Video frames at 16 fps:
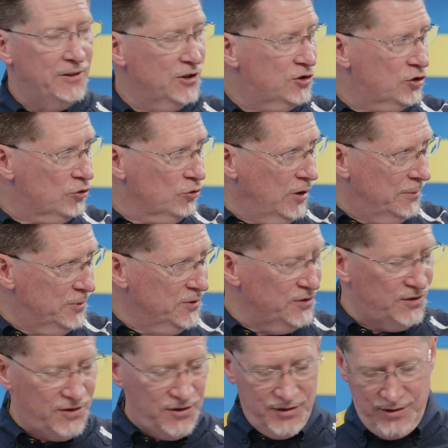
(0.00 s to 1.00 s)
its
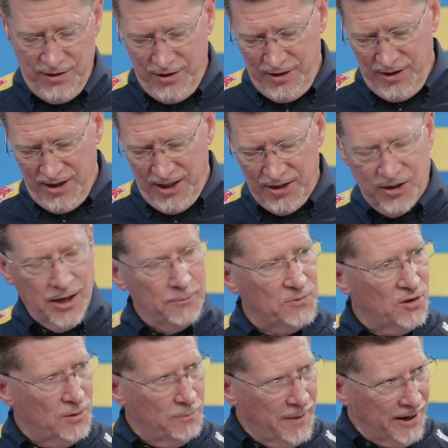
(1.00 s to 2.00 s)
troubles, had
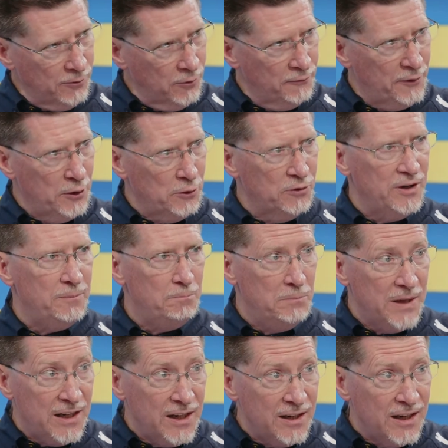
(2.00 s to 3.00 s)
come to the microphone,
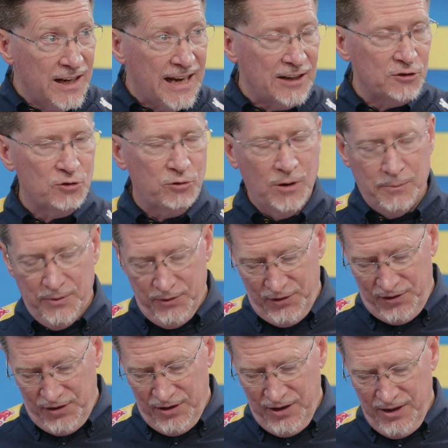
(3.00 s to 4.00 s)
admitted it had
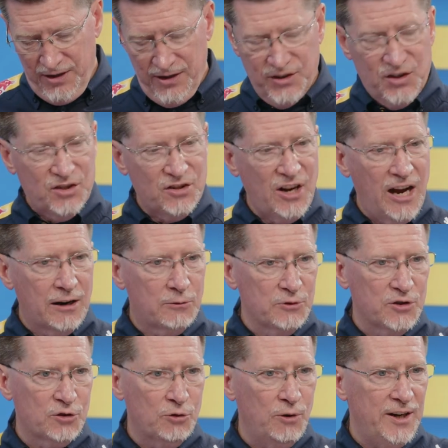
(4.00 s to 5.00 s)
troubles.
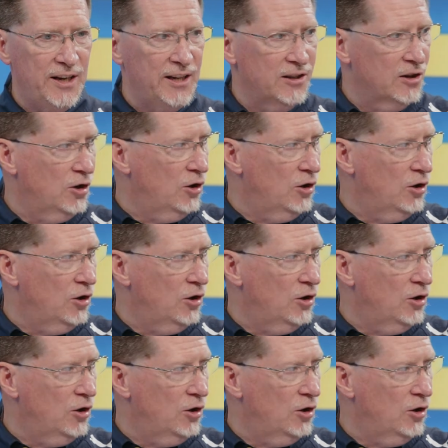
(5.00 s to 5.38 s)
Stock was trading